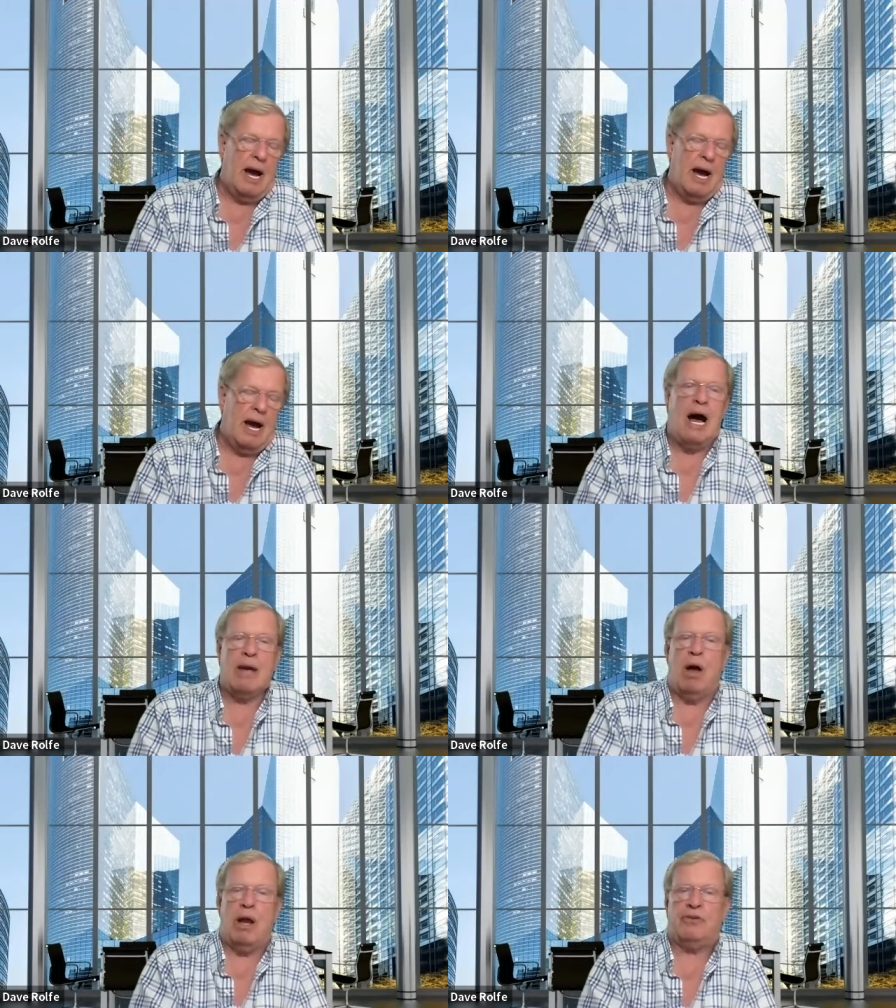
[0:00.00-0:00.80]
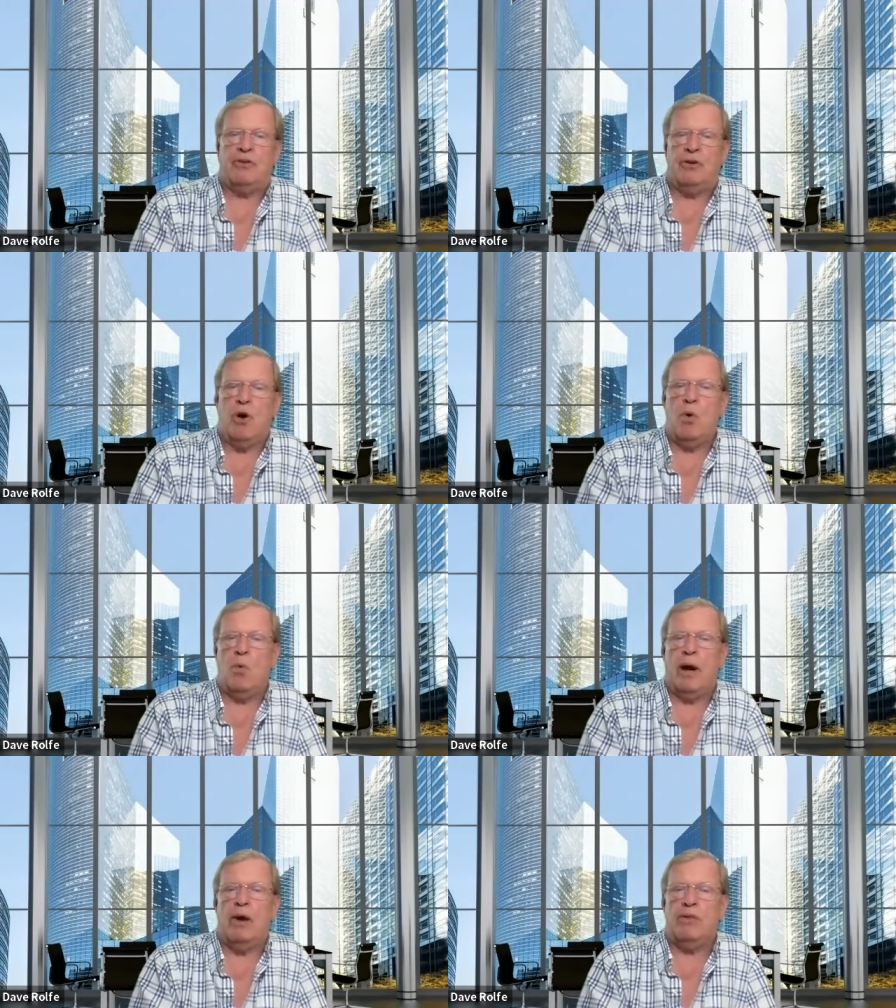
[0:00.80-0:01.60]
I wanted to know
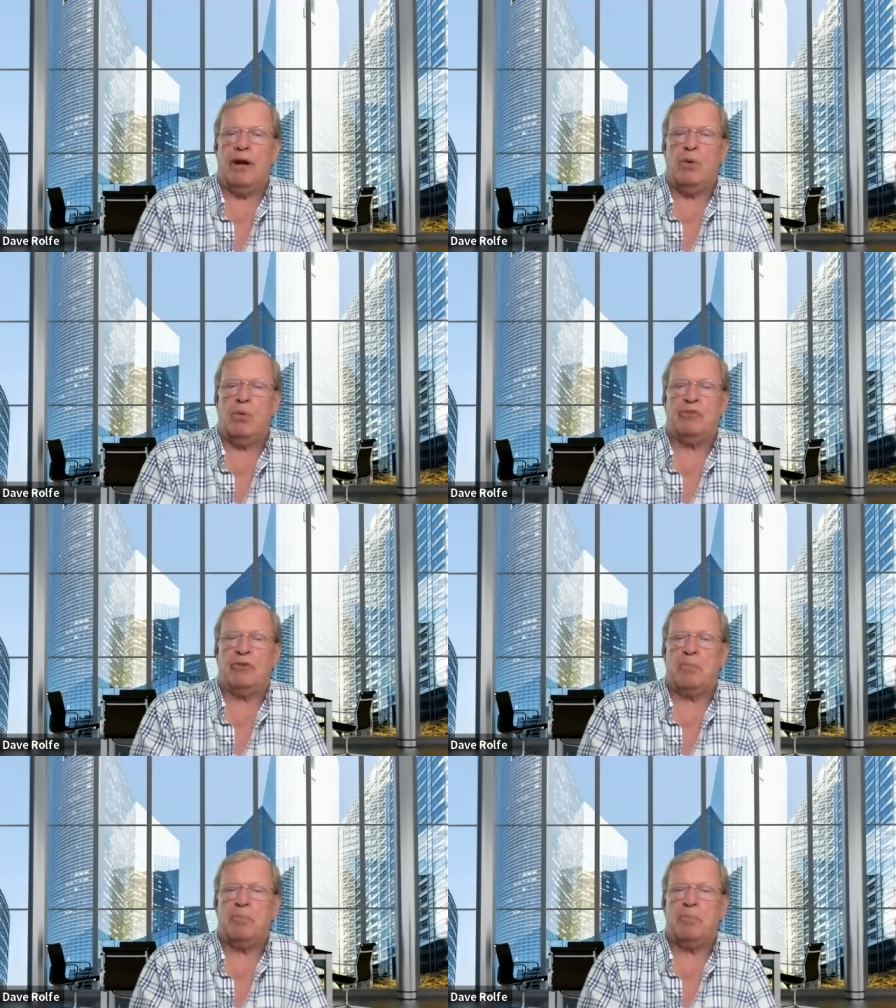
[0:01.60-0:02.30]
where there was a